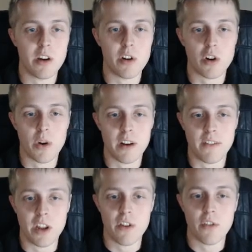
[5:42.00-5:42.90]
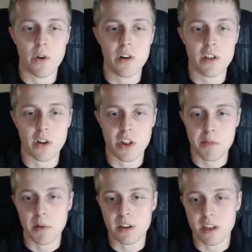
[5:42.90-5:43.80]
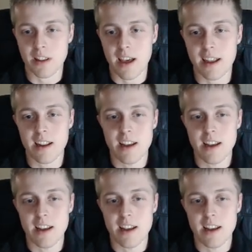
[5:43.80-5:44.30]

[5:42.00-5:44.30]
to create a video for it. So I just plugged in that